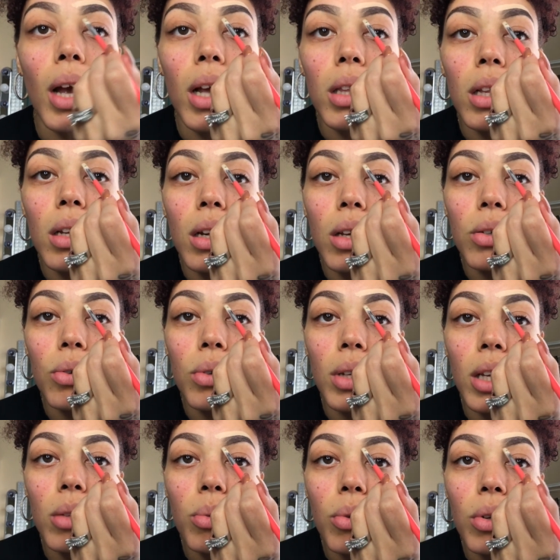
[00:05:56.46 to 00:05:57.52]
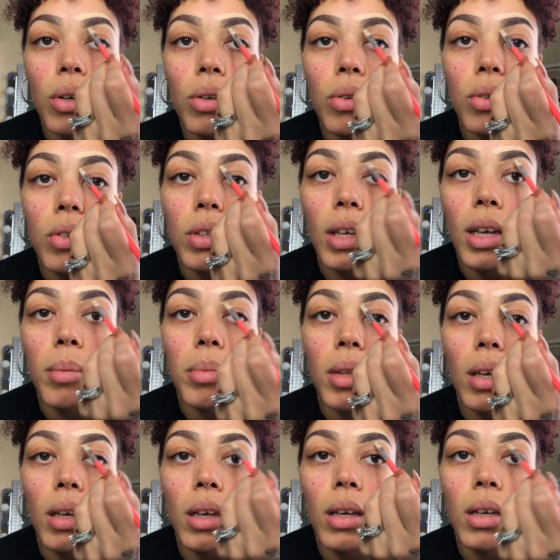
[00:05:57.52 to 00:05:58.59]
And then underneath, we're going to do the same
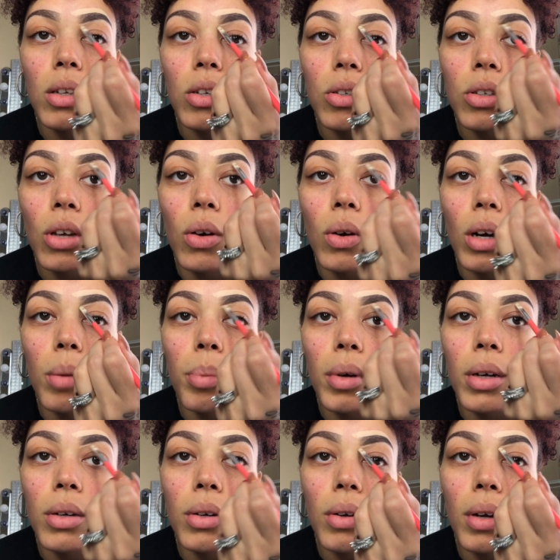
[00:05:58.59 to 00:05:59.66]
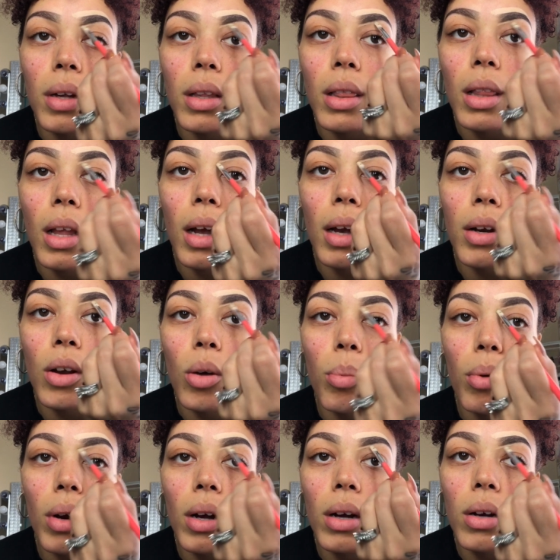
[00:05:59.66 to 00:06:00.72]
thing. Just go up under and line our
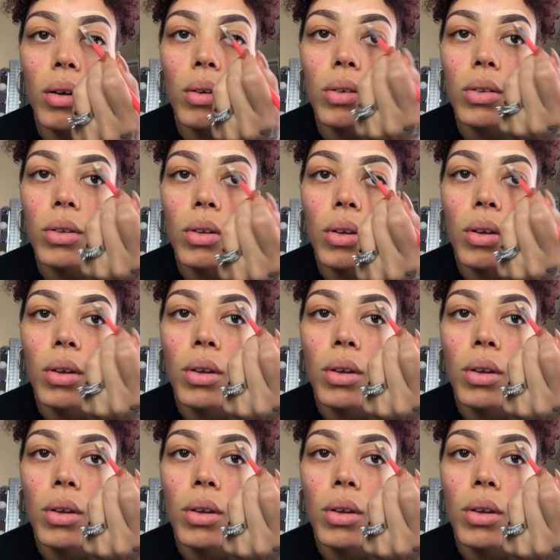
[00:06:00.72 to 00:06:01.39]
brows.